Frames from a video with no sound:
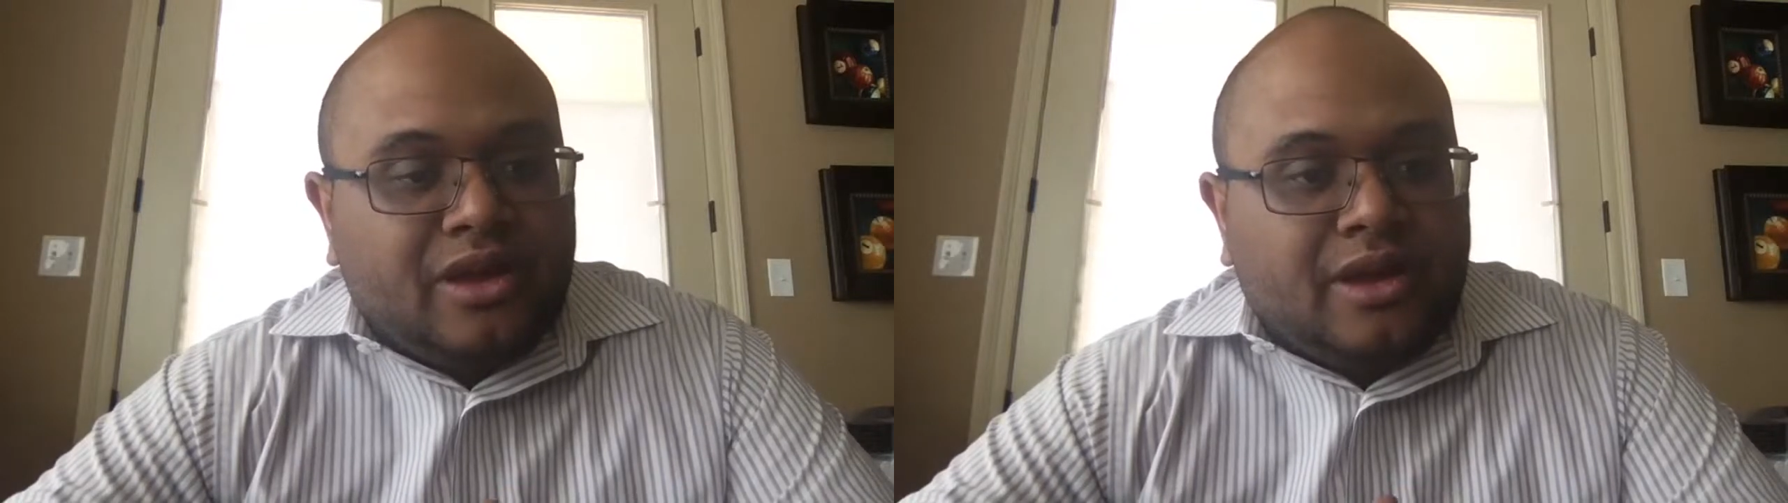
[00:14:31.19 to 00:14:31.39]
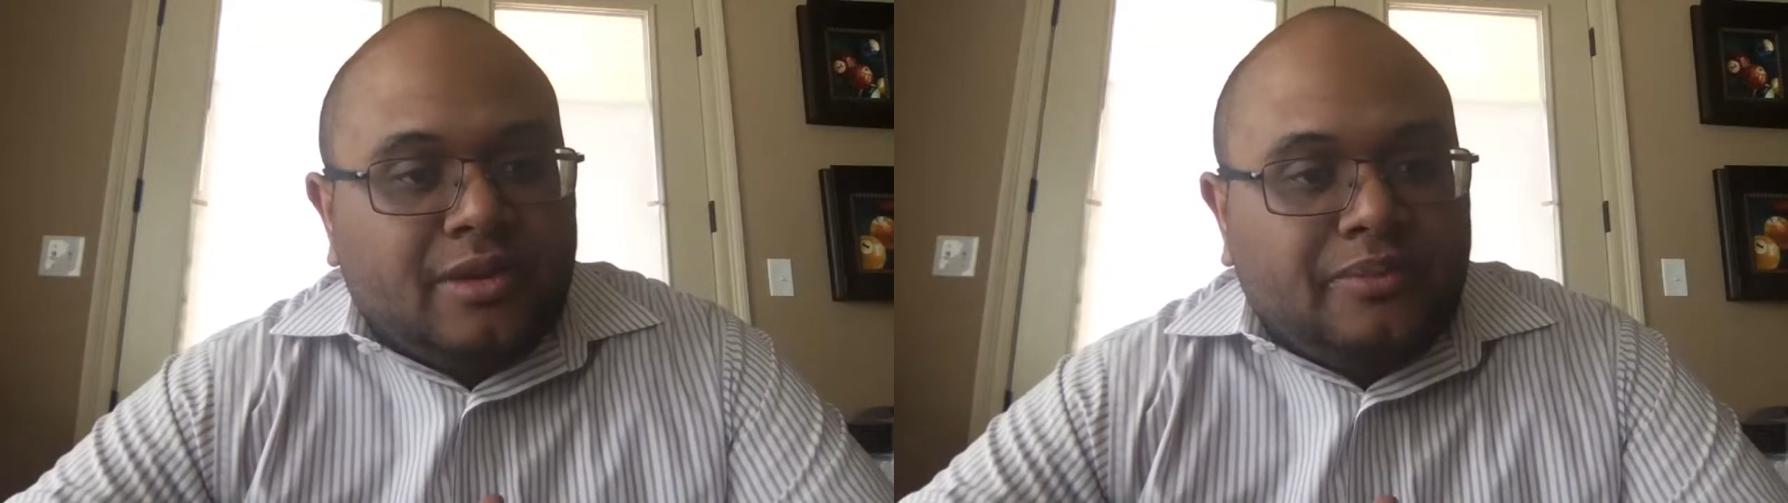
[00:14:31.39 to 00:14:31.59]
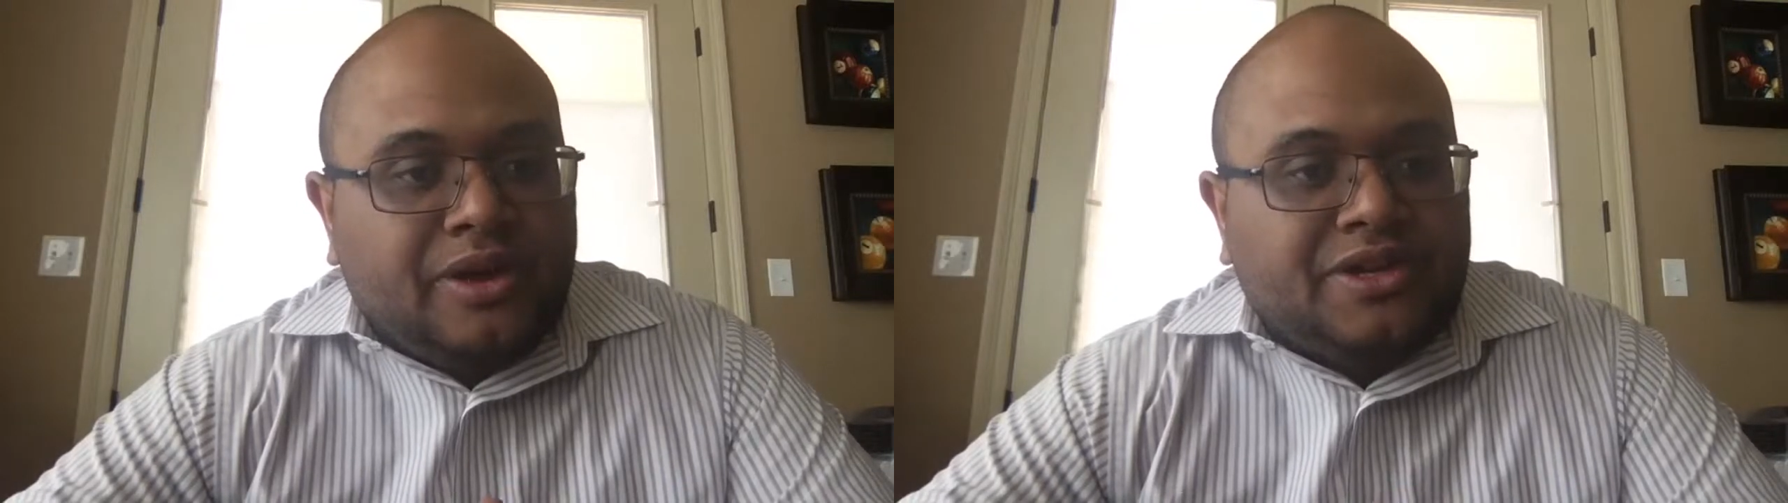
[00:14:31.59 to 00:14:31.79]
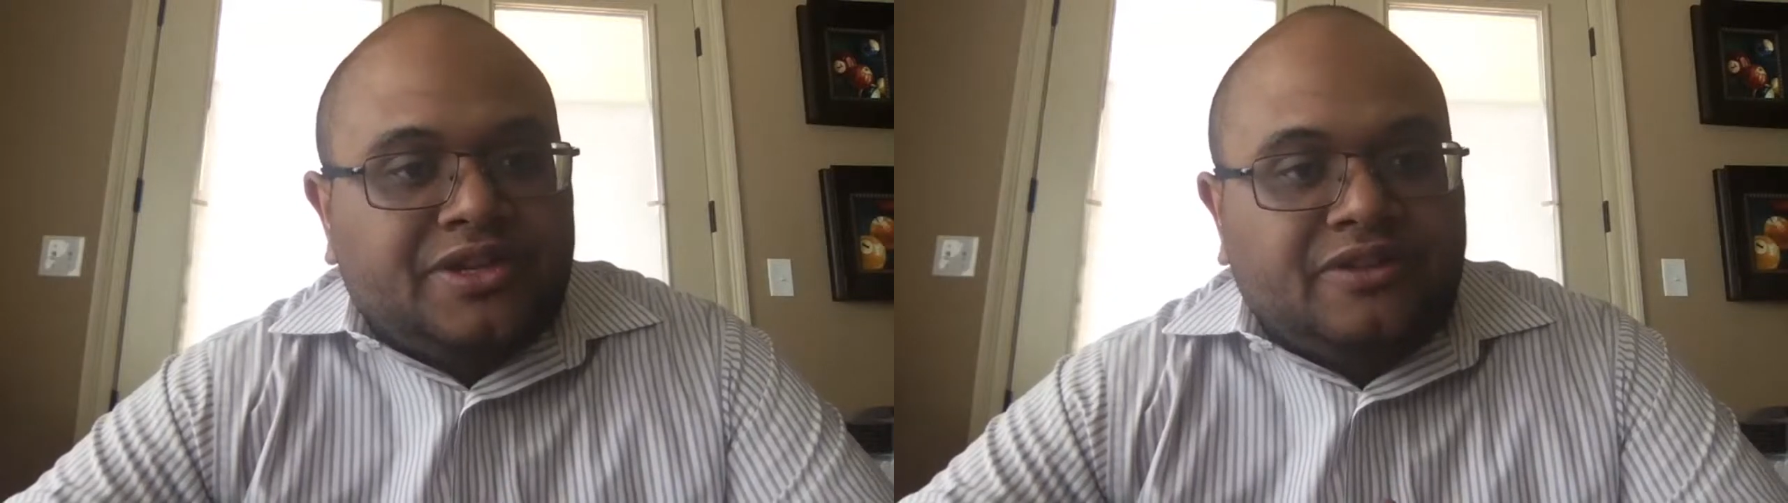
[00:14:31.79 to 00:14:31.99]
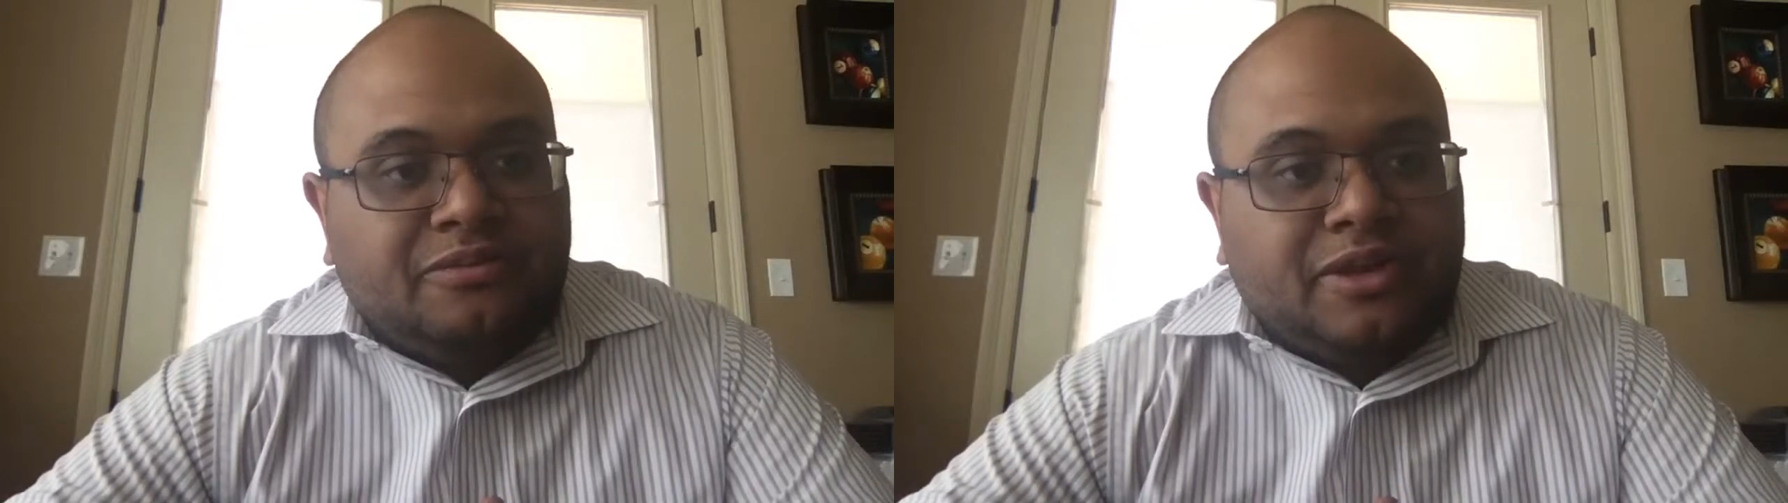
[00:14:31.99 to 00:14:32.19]
pictures of
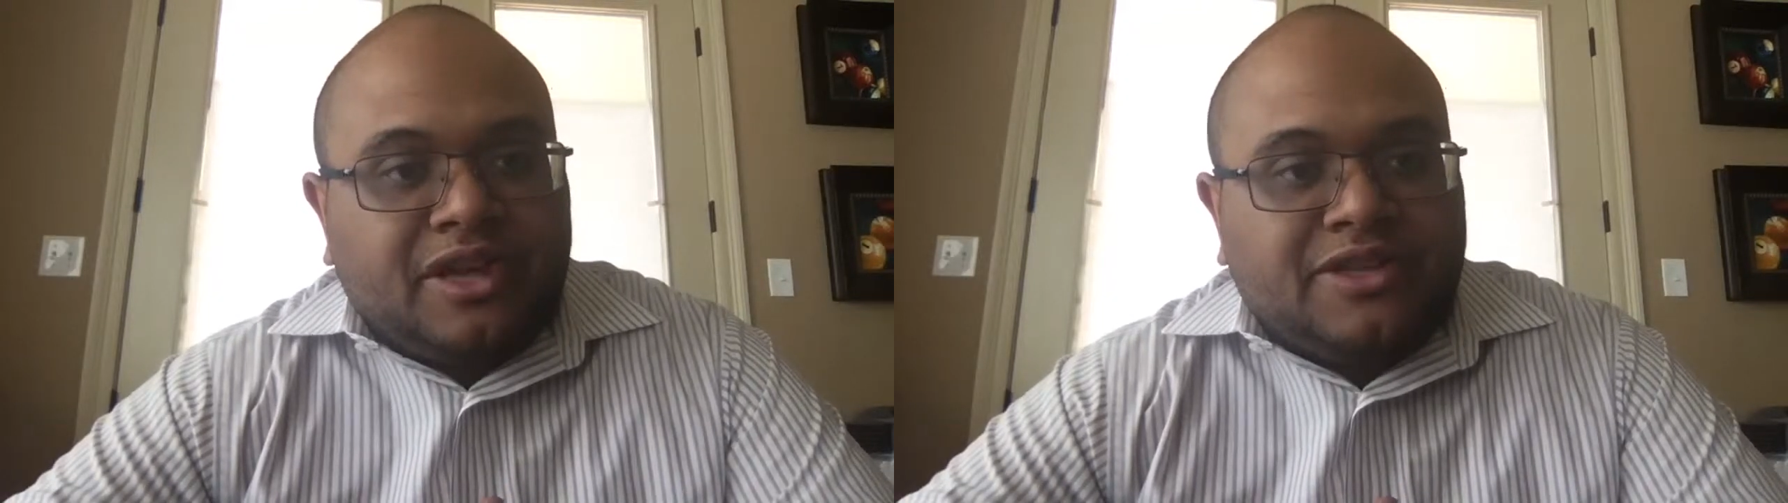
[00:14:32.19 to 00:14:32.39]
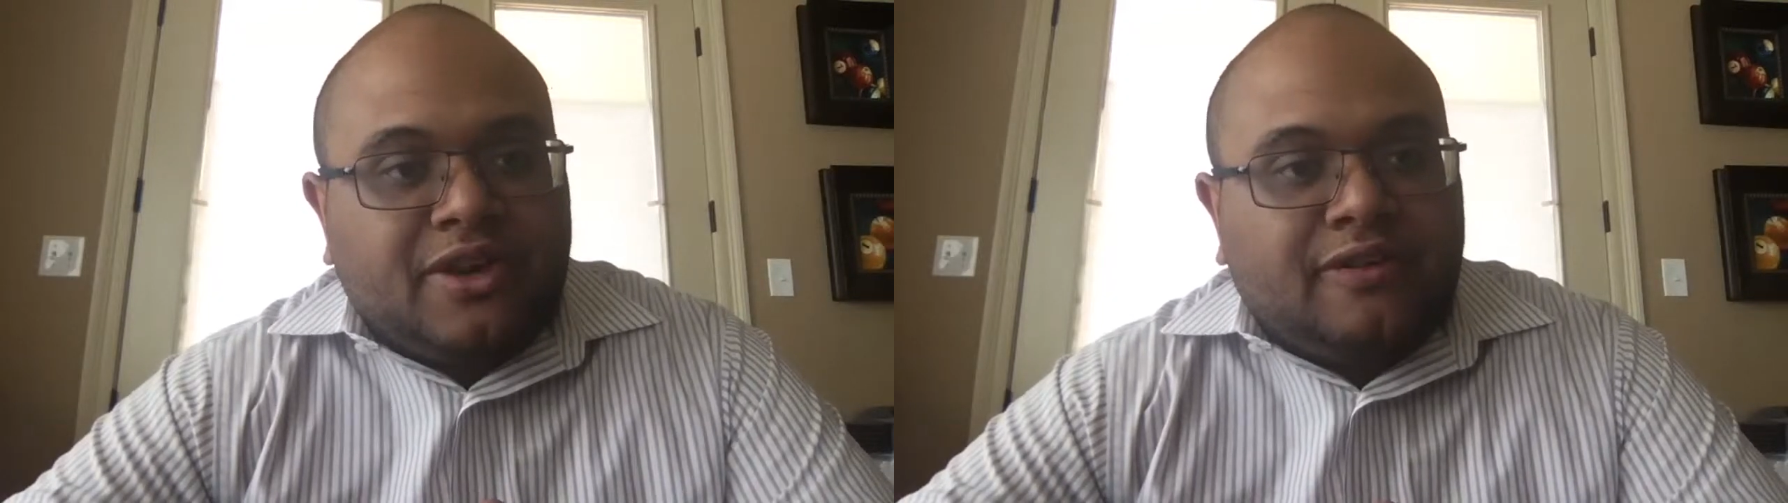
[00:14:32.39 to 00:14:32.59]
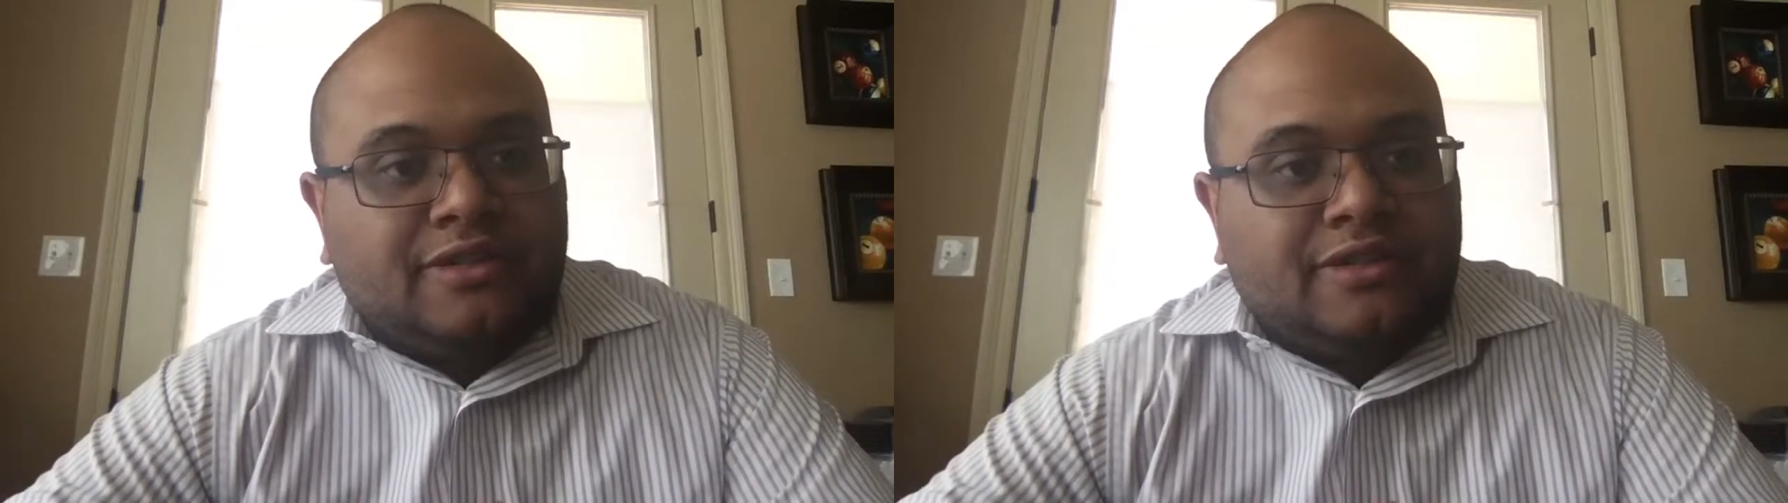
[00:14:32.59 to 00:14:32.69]
police officers